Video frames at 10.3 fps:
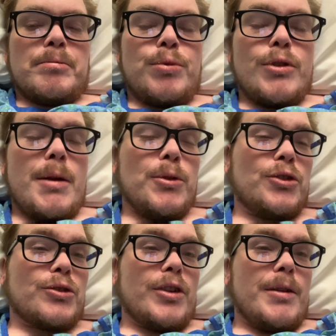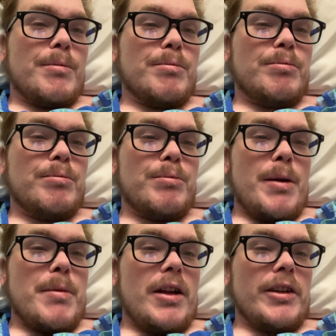Primal Scream by
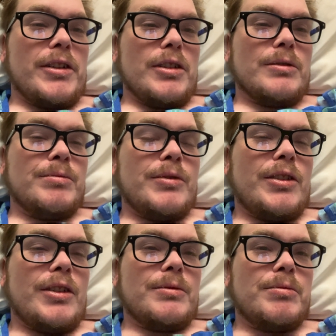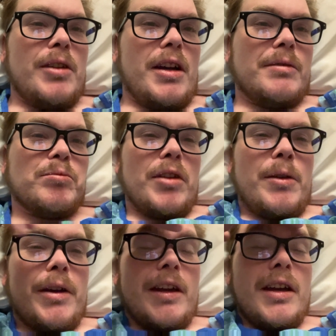Mötley Crüe. So yeah,
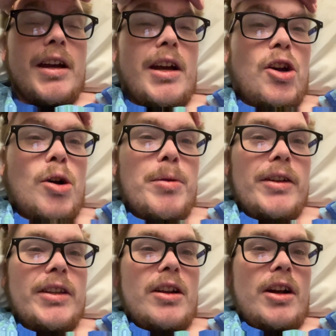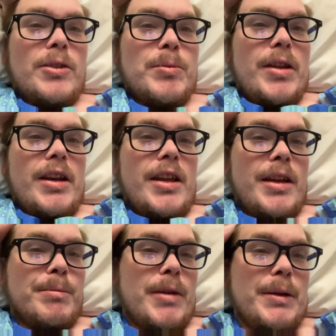anyway, hope you guys had an awesome day
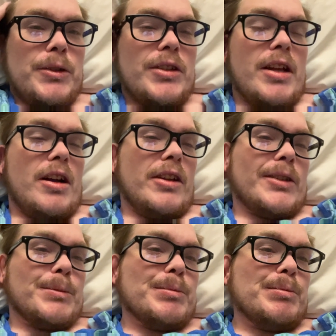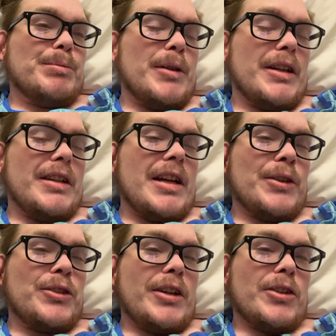today. Mine was not awesome, but
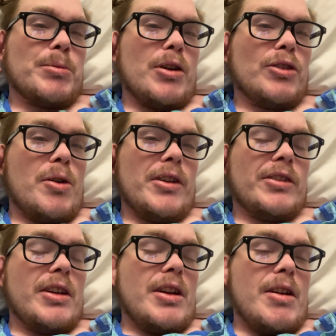I'll see you guys tomorrow as always.